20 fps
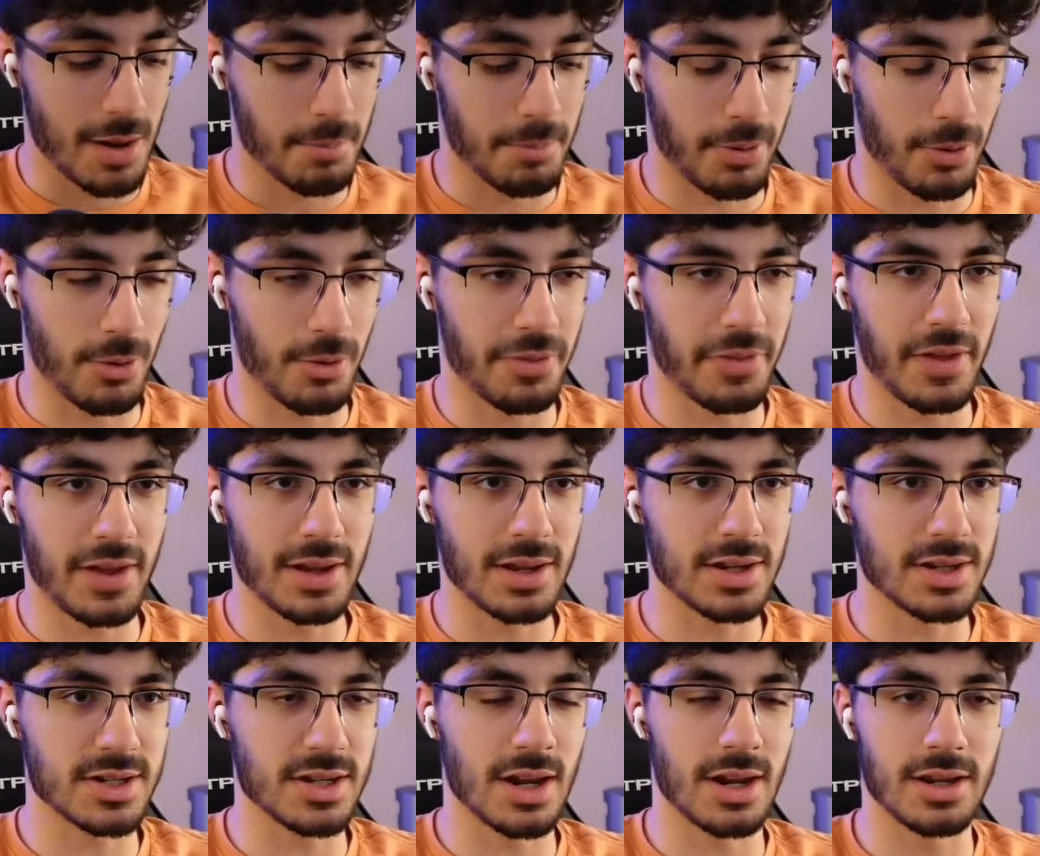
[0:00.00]
pull
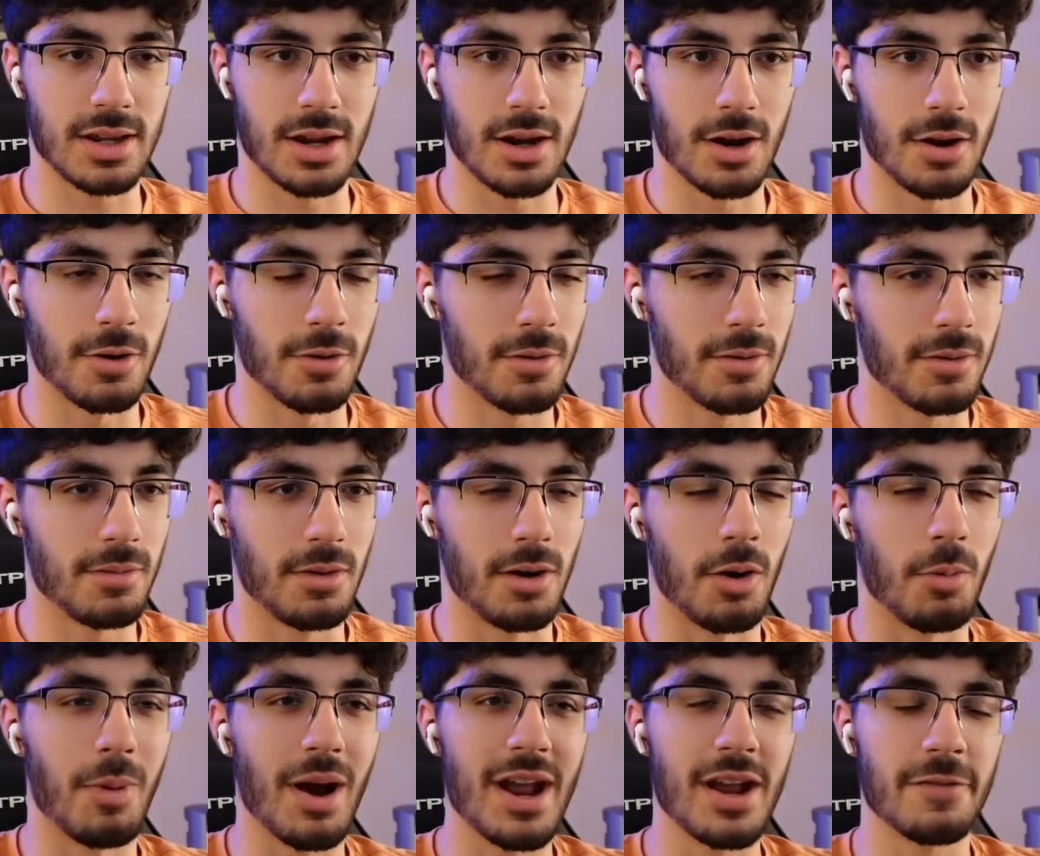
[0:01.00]
things,
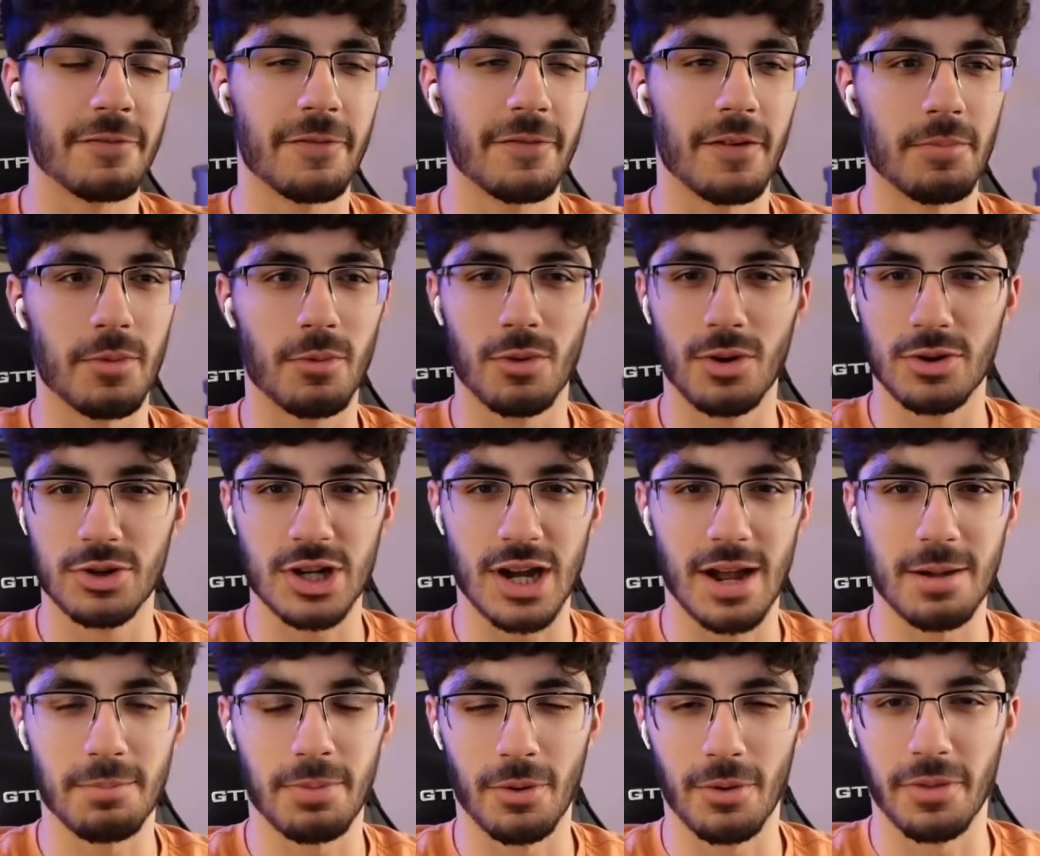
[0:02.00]
away from the Royal
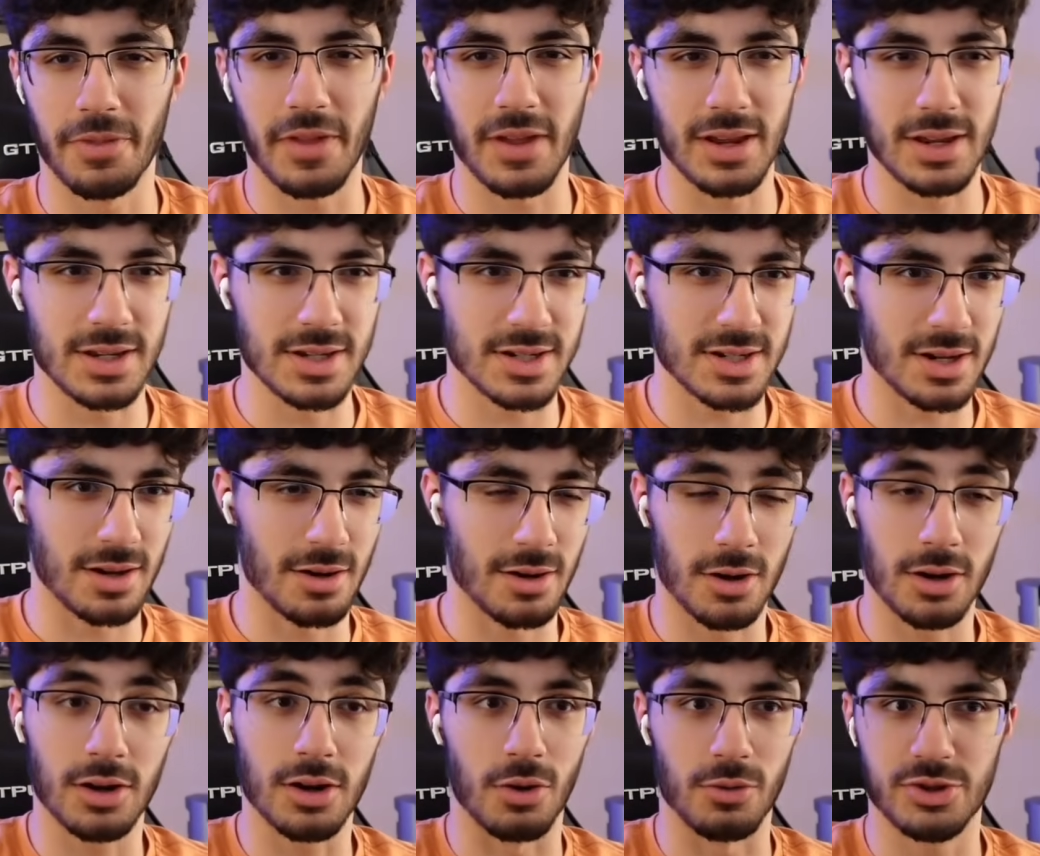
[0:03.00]
Giant, pull things,
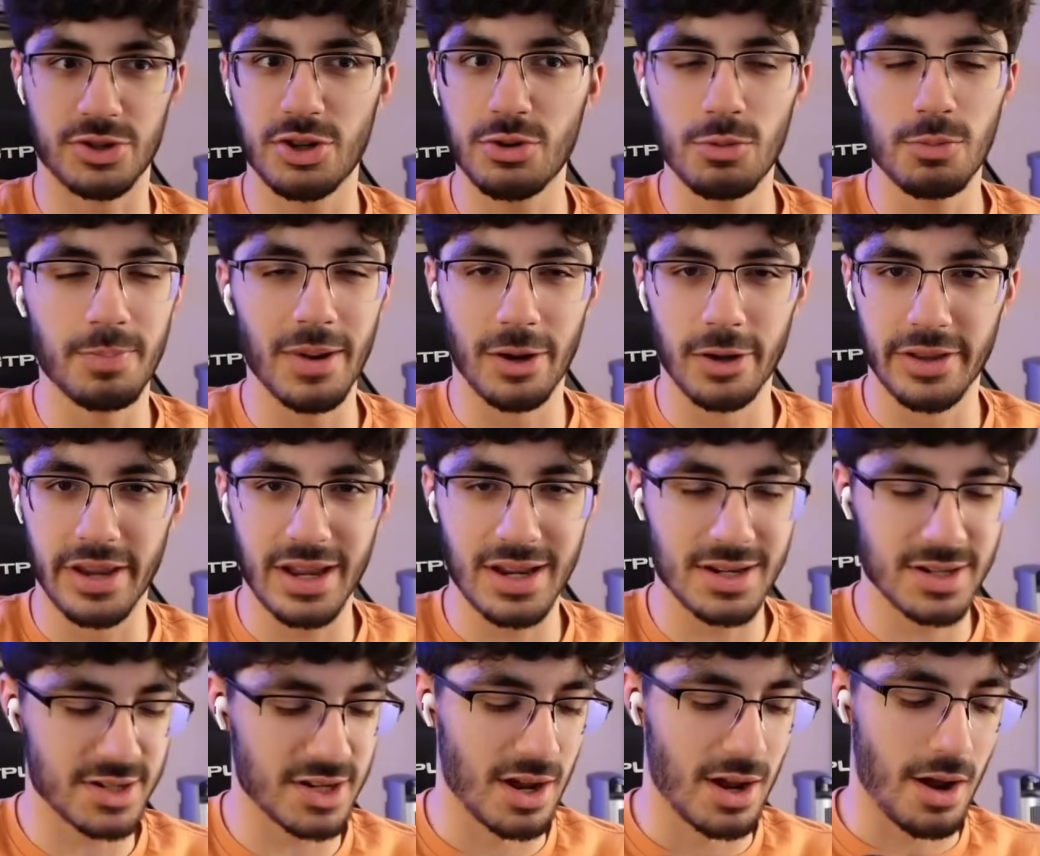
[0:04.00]
or go to
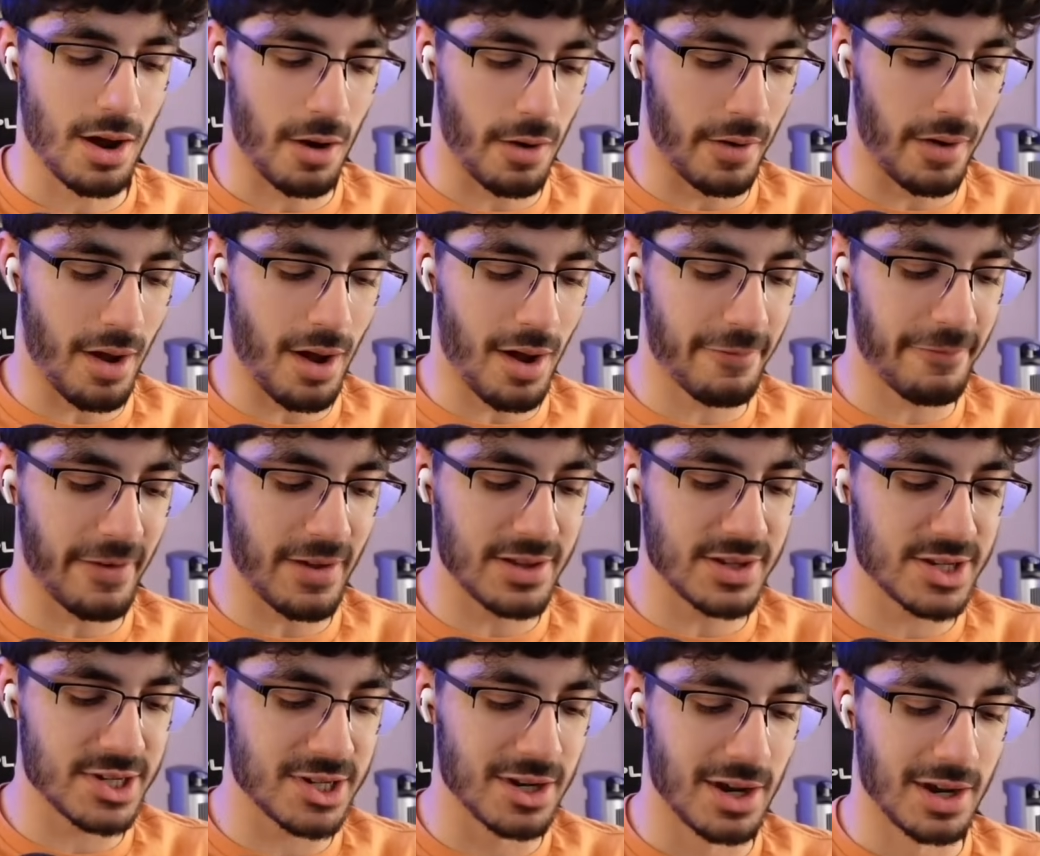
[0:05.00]
buildings on
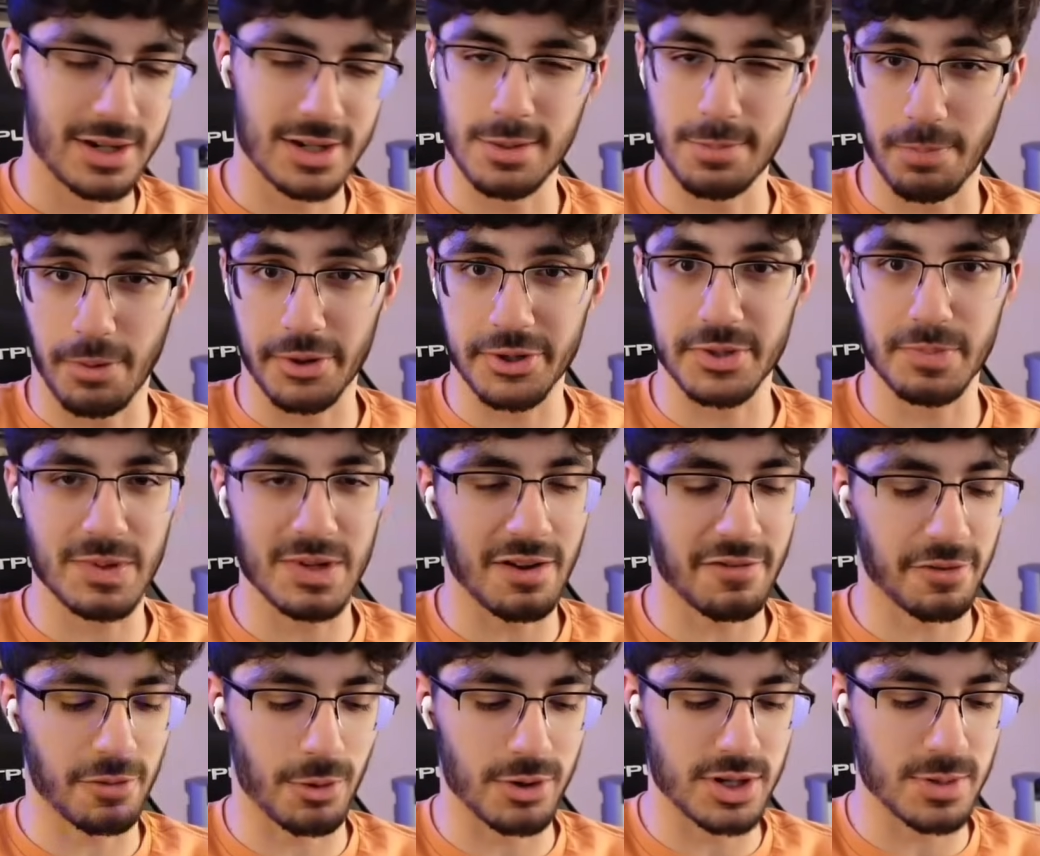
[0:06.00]
offense, because he pulls himself
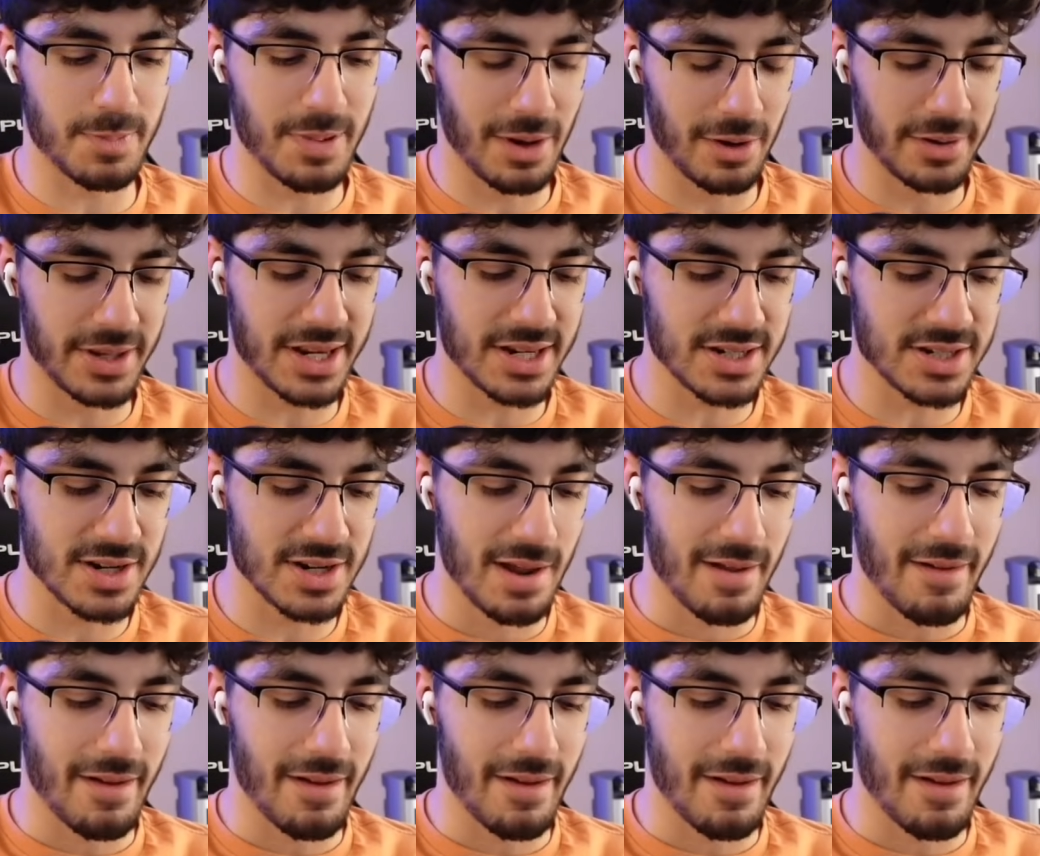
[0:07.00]
towards buildings.